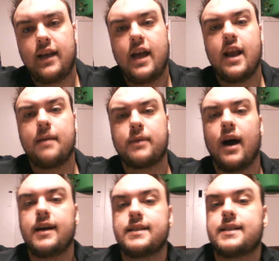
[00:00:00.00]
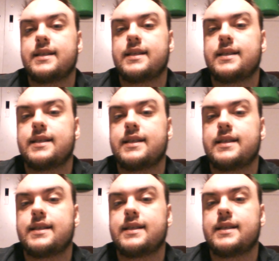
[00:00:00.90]
And I'm constantly
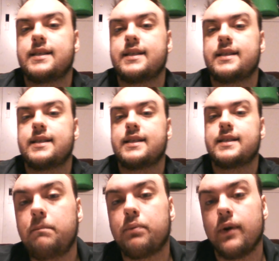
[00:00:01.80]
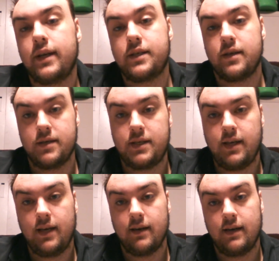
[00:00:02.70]
seeing street preachers
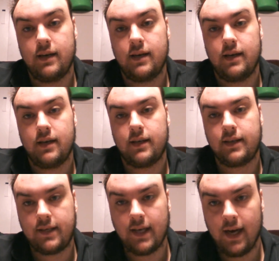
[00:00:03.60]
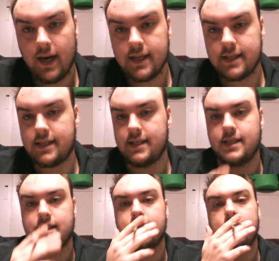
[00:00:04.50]
here.
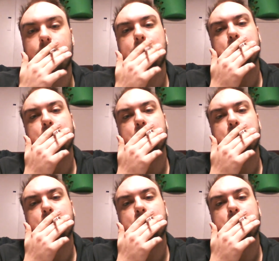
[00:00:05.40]
Constantly.